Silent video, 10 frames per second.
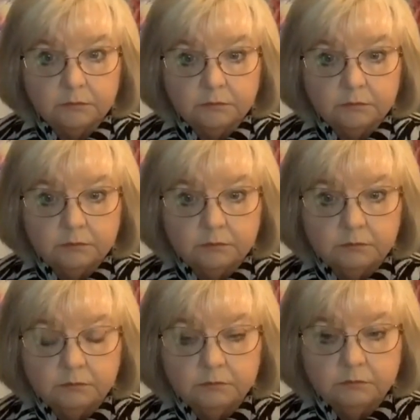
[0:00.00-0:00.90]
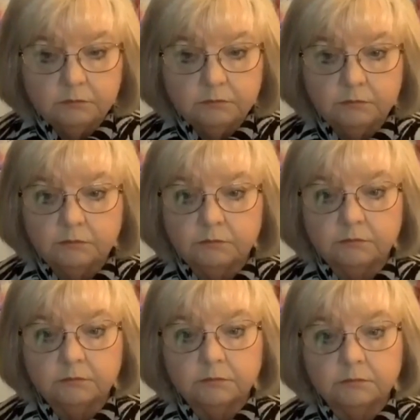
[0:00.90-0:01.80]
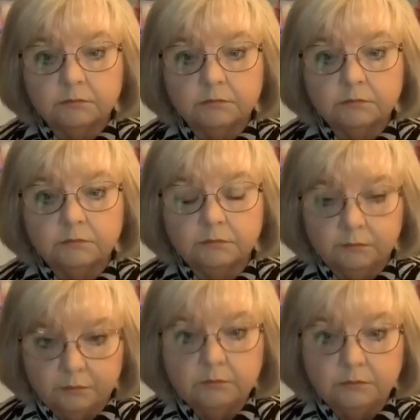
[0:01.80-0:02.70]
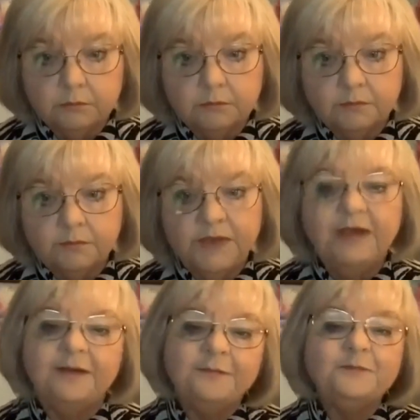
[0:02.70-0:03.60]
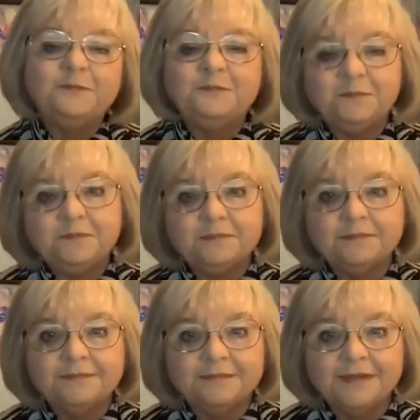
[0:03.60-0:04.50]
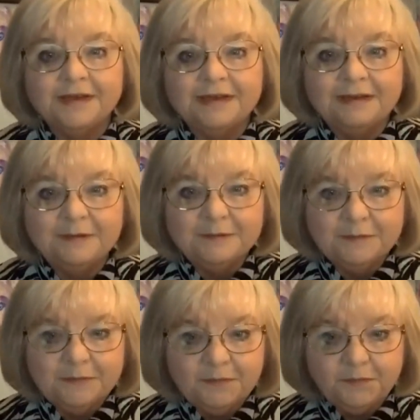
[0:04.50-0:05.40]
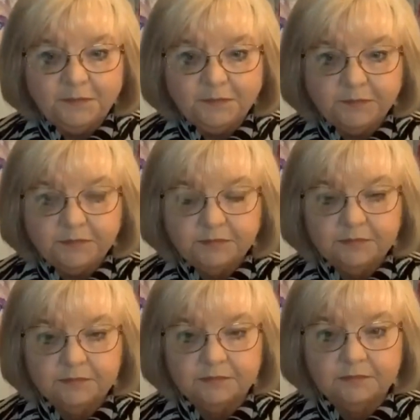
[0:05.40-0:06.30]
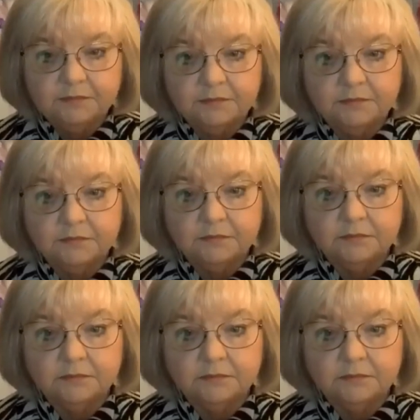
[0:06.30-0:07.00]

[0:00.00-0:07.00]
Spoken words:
This person isn't speaking.